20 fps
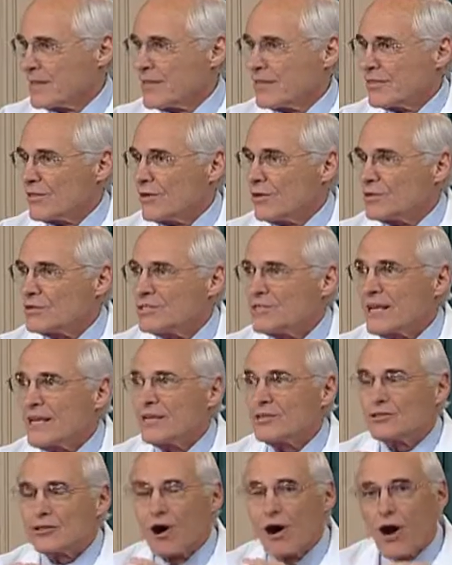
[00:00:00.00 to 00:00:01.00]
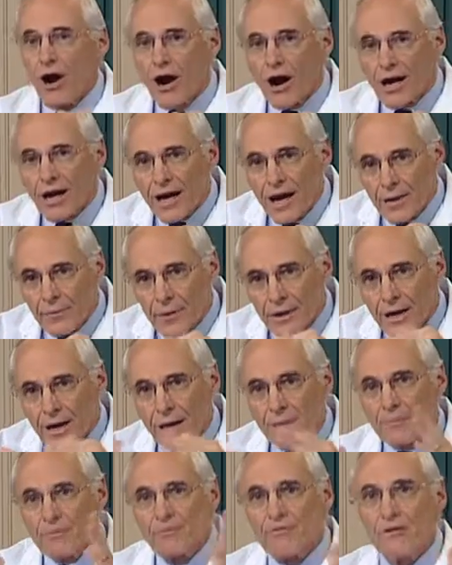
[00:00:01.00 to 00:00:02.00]
Those cells are coming
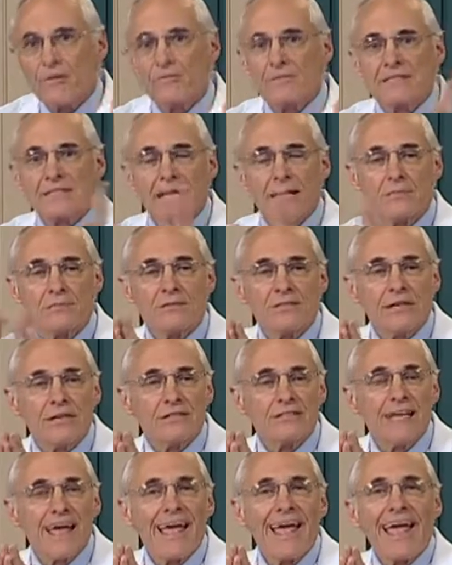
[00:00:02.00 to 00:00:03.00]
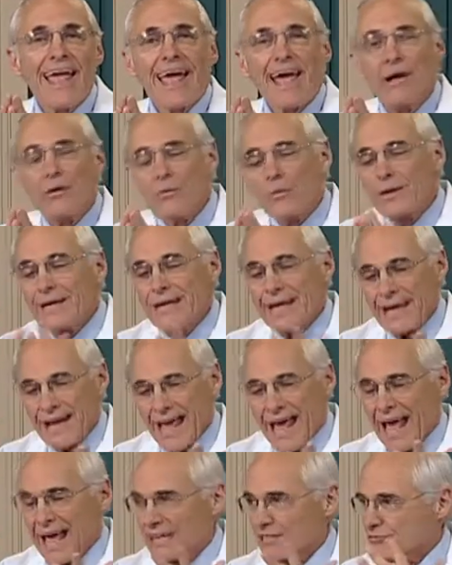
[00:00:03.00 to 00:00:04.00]
up from stem cells, and we
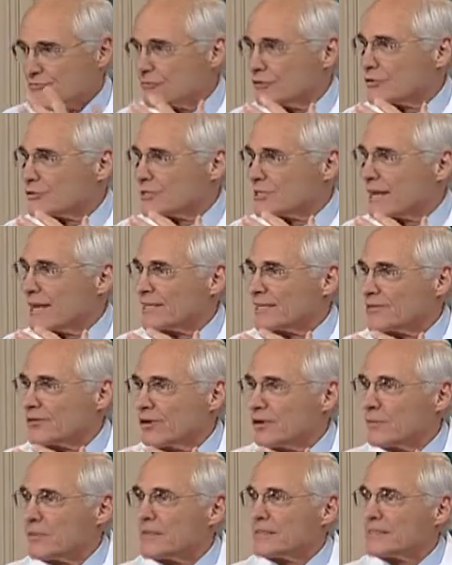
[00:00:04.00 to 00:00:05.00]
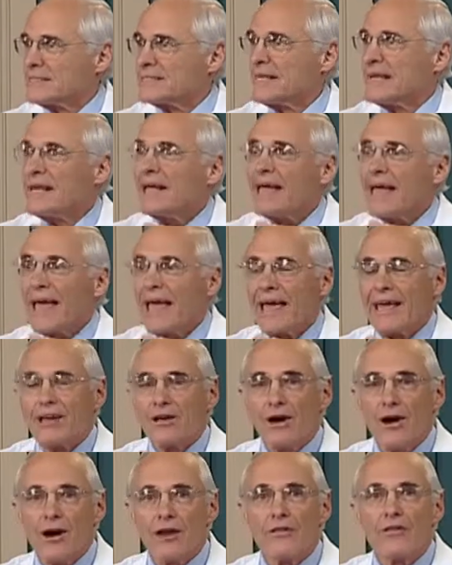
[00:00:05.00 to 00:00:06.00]
get astrocytomas and
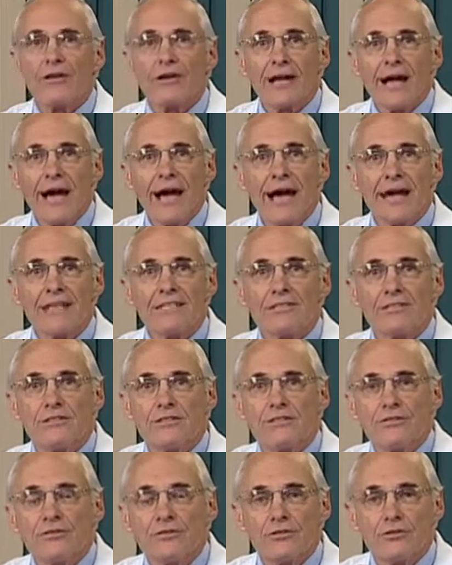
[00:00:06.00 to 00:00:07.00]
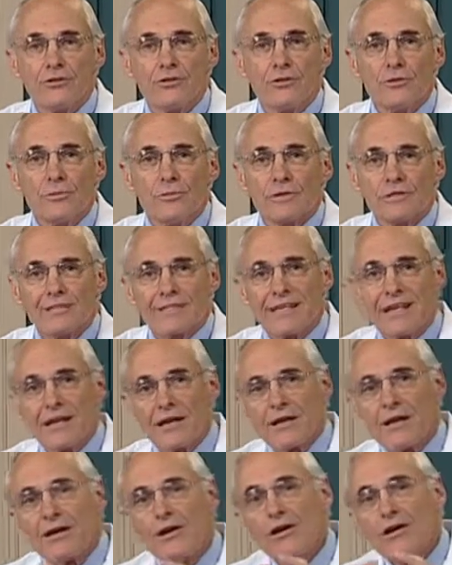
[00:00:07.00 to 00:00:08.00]
other kinds of tumors that
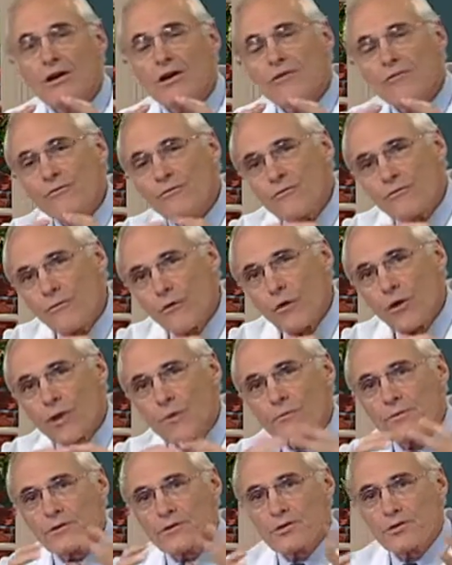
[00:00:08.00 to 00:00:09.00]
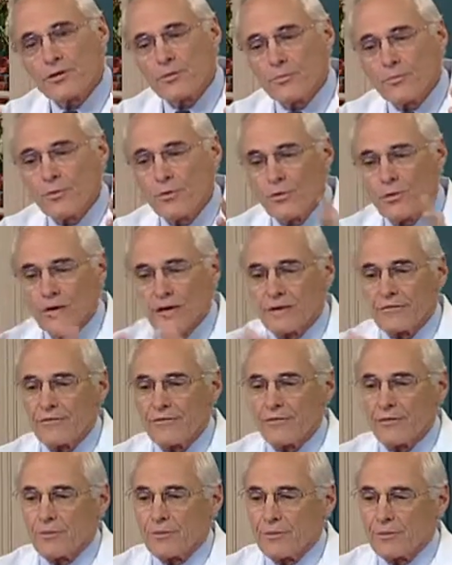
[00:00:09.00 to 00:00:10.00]
form the support
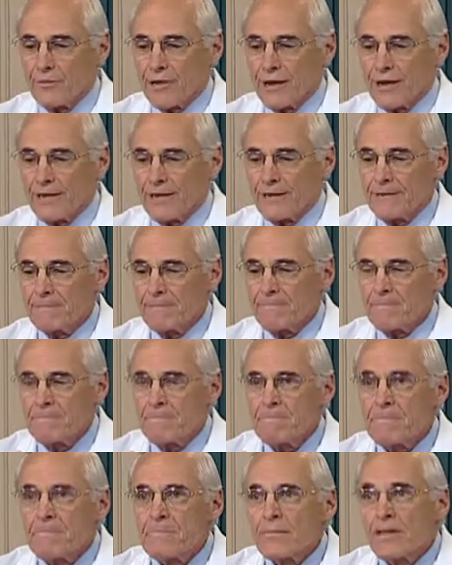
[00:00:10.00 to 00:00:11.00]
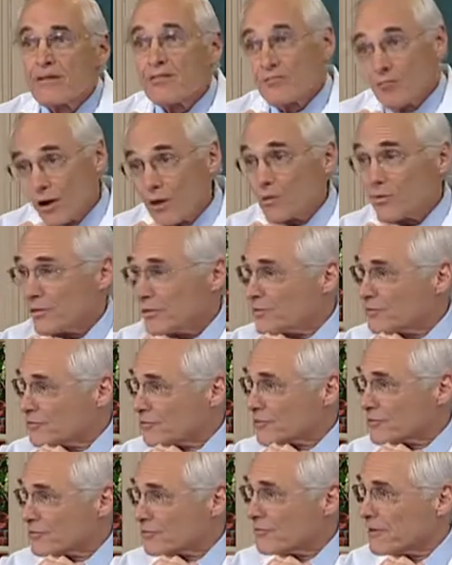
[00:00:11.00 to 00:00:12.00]
for the brain. So these
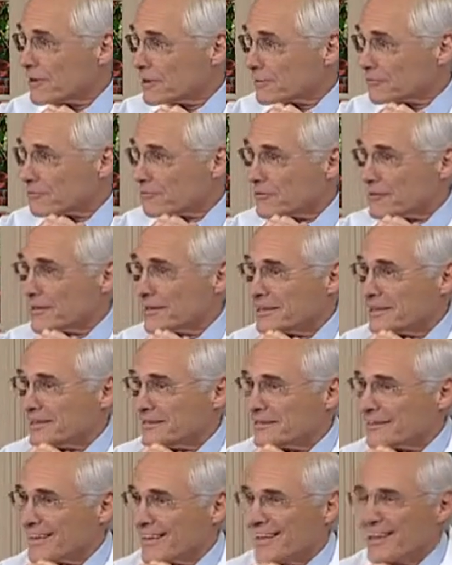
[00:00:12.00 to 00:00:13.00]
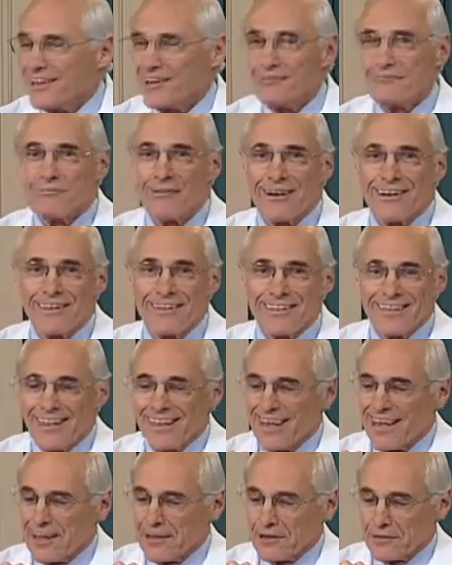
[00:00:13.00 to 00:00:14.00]
6th graders really hit the nail right on the
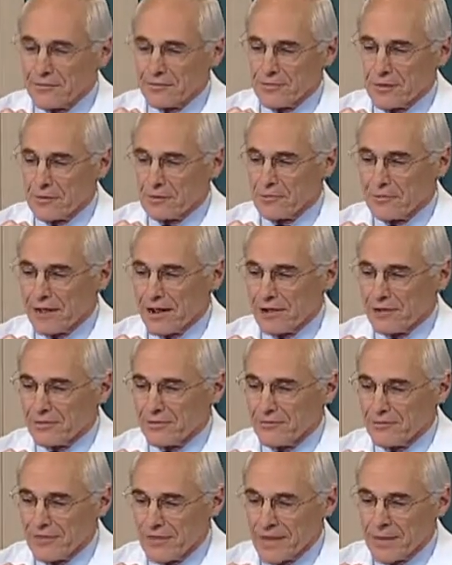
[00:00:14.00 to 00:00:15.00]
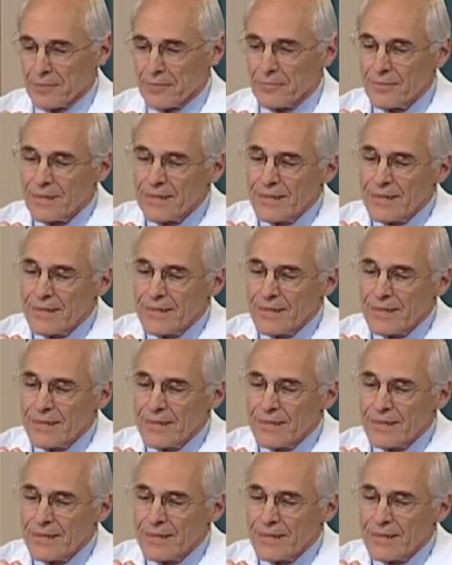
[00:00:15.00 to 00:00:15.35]
head. I was very proud of them.